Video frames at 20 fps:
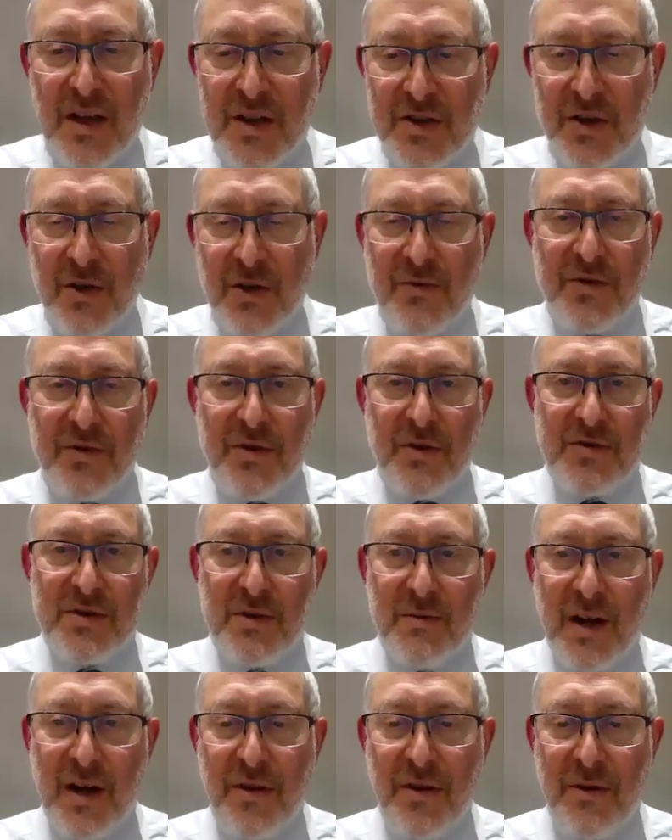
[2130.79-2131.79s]
So those
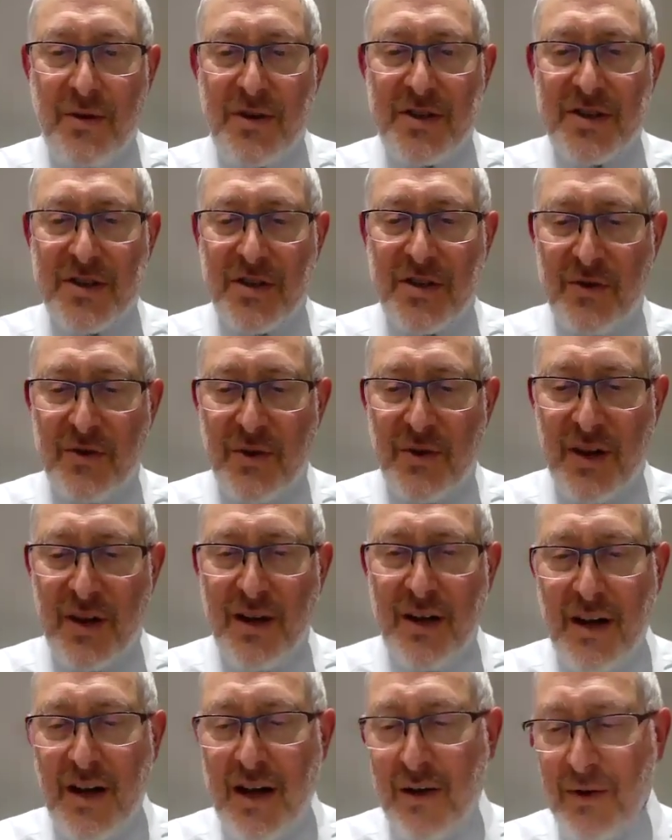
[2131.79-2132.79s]
are my thoughts to
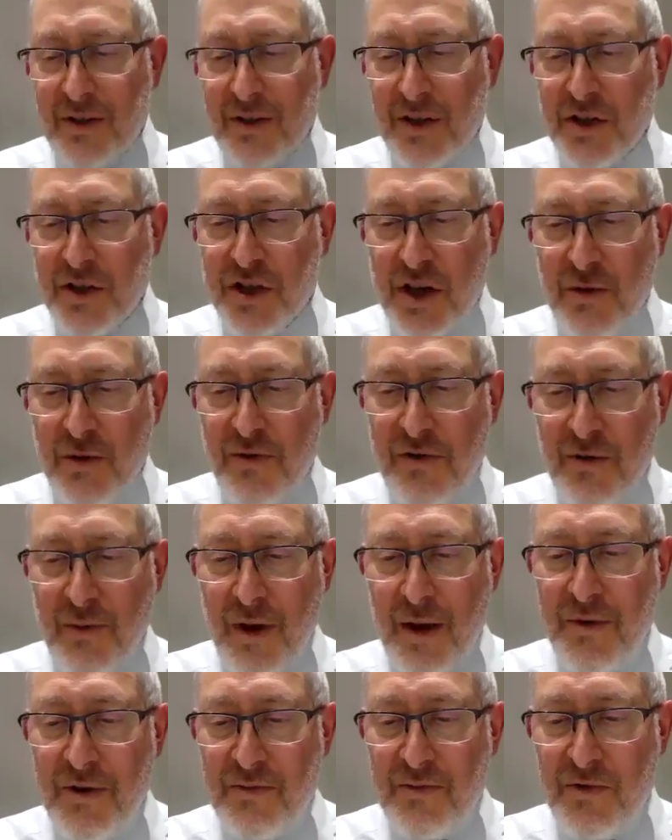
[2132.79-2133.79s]
want to share with you.
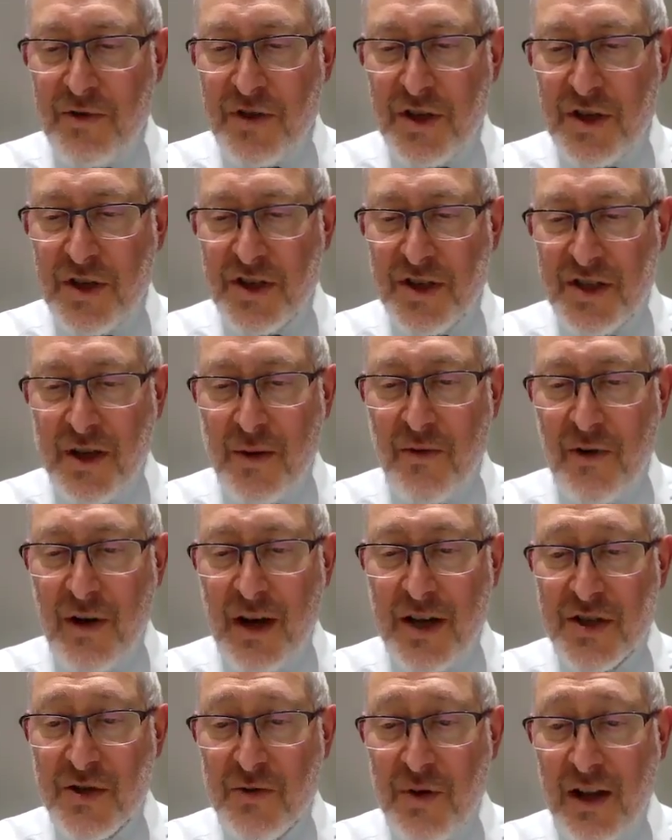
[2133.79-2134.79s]
Maybe we just
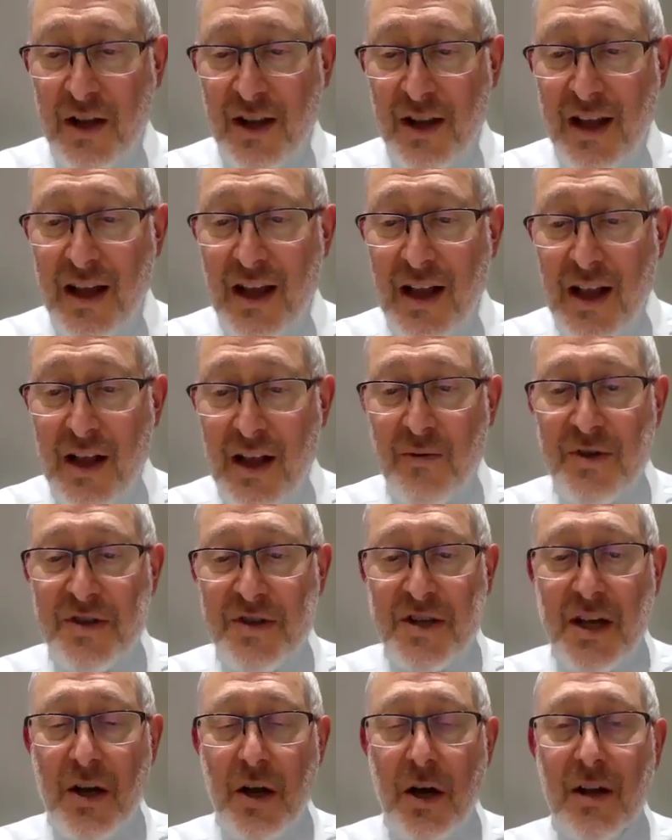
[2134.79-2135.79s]
summarize quickly. We
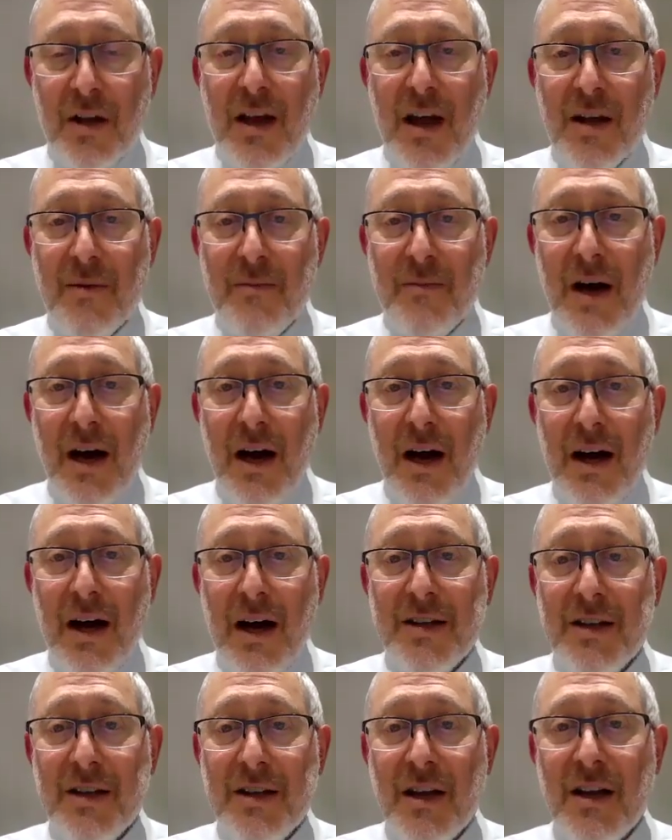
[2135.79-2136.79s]
said halach
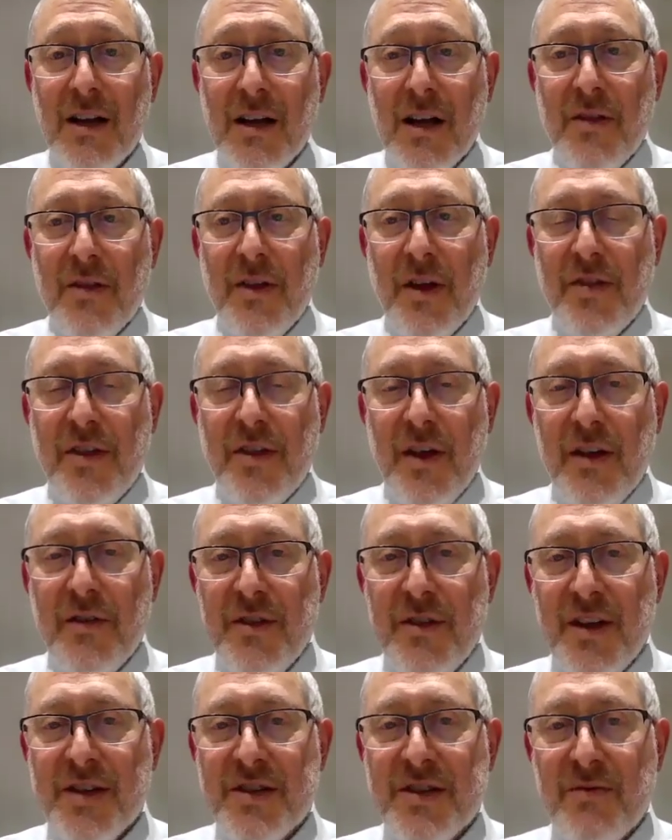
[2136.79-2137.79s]
ma'anya, that
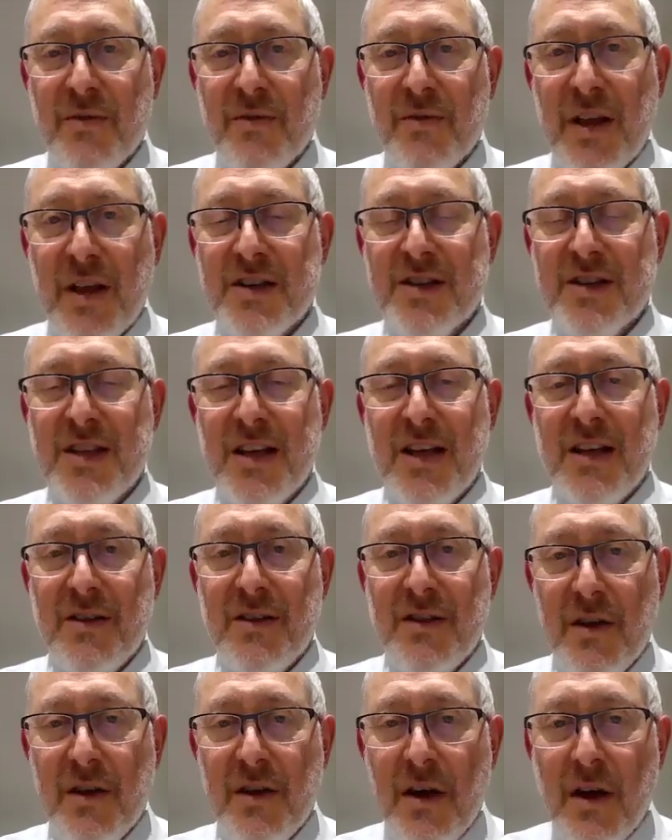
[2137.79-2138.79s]
this reflects
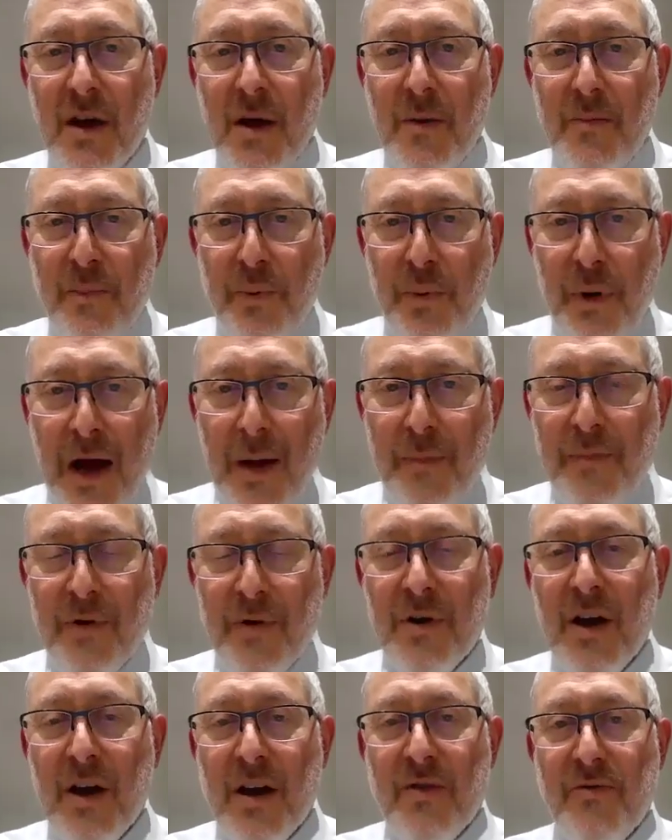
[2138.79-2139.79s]
the
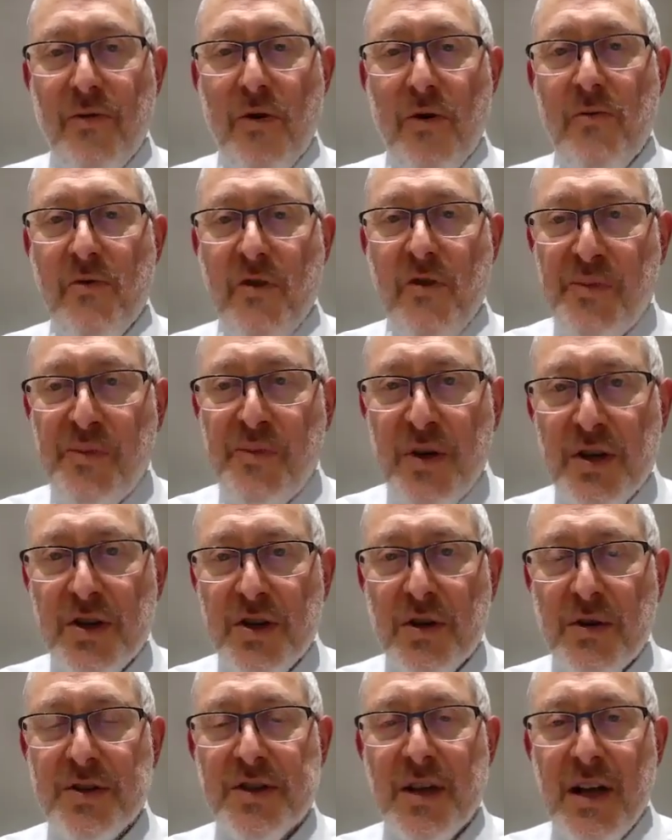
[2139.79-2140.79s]
proper form of
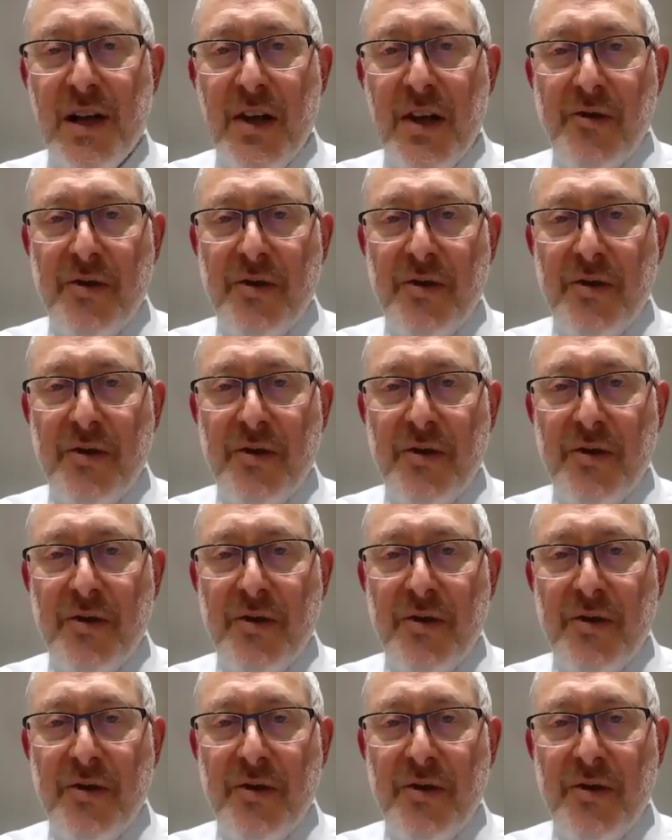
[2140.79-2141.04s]
precious.